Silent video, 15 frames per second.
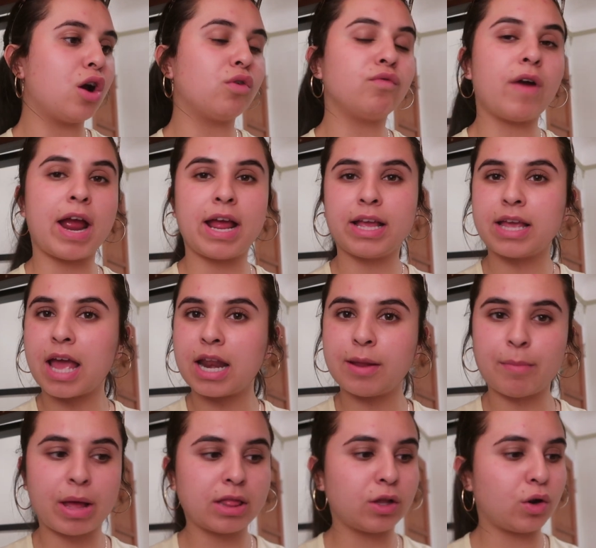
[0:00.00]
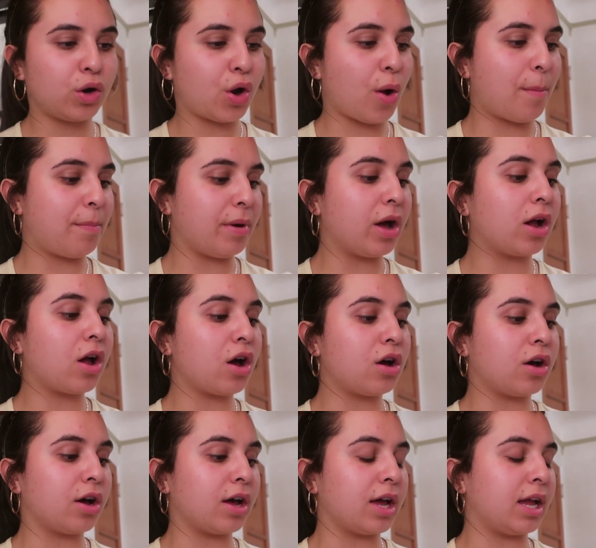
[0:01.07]
write again in my little notebook
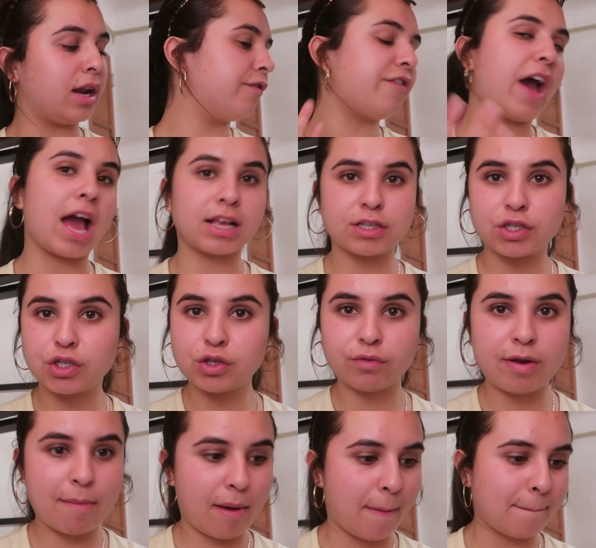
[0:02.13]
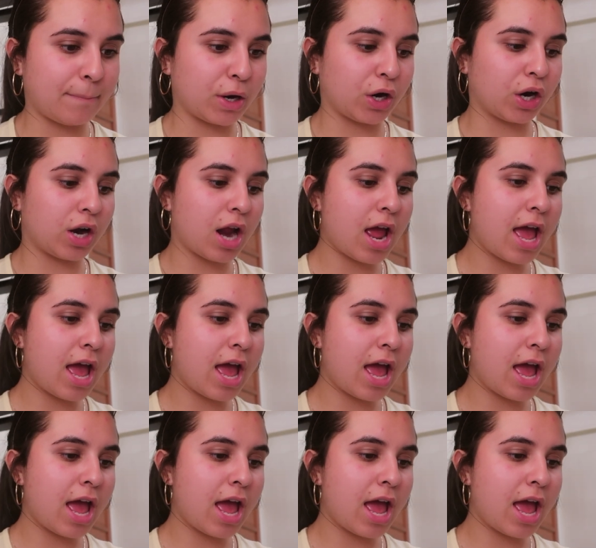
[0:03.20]
on facts to remember,